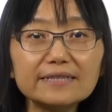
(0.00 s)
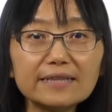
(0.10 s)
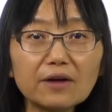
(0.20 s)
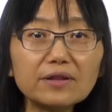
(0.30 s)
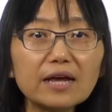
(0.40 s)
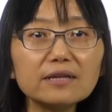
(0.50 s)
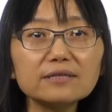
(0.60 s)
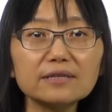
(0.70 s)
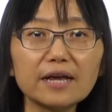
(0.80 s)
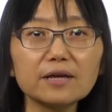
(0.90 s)
Now let
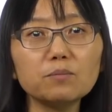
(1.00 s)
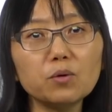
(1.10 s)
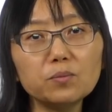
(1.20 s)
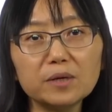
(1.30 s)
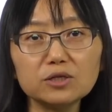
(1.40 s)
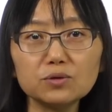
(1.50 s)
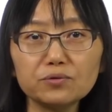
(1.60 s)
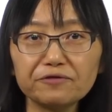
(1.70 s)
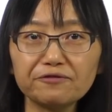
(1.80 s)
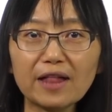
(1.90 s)
us take a moment to
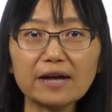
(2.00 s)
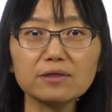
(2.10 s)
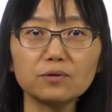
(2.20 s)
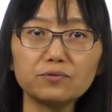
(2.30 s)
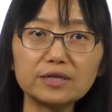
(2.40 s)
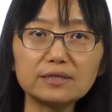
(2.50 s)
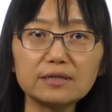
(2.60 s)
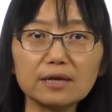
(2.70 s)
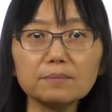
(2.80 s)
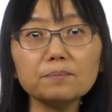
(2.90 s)
reflect the
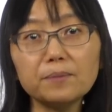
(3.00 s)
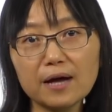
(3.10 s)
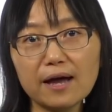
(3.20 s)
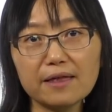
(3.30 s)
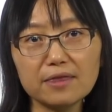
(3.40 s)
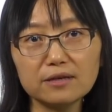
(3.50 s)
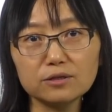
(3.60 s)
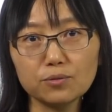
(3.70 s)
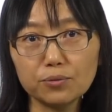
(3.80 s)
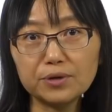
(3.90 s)
reasoning behind
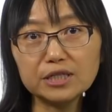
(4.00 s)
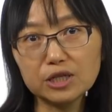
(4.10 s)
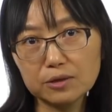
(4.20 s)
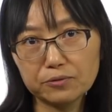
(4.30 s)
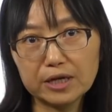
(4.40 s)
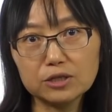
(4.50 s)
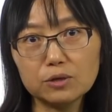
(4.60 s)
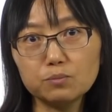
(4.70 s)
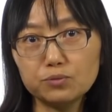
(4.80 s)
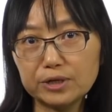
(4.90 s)
this
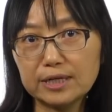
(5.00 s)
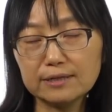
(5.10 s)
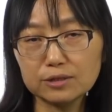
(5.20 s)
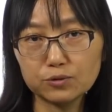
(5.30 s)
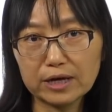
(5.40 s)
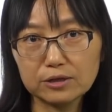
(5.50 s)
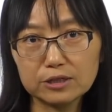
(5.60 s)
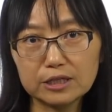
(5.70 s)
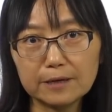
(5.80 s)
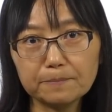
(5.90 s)
3-generation breeding
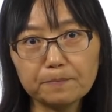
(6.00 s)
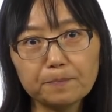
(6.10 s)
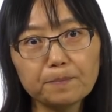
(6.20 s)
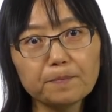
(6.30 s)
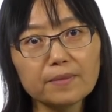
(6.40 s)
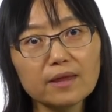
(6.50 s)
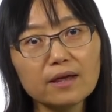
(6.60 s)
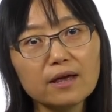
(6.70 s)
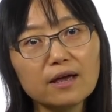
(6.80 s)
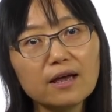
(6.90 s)
strategy.
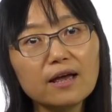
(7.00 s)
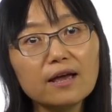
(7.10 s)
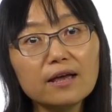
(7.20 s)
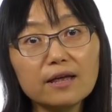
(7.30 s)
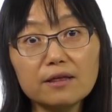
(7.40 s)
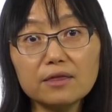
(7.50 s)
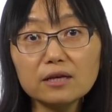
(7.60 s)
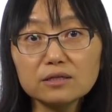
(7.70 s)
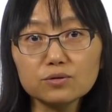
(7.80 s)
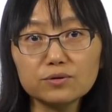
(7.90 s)
In
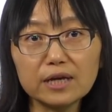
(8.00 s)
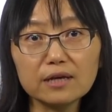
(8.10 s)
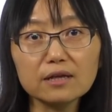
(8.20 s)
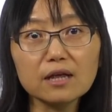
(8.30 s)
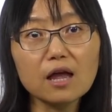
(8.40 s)
this screen,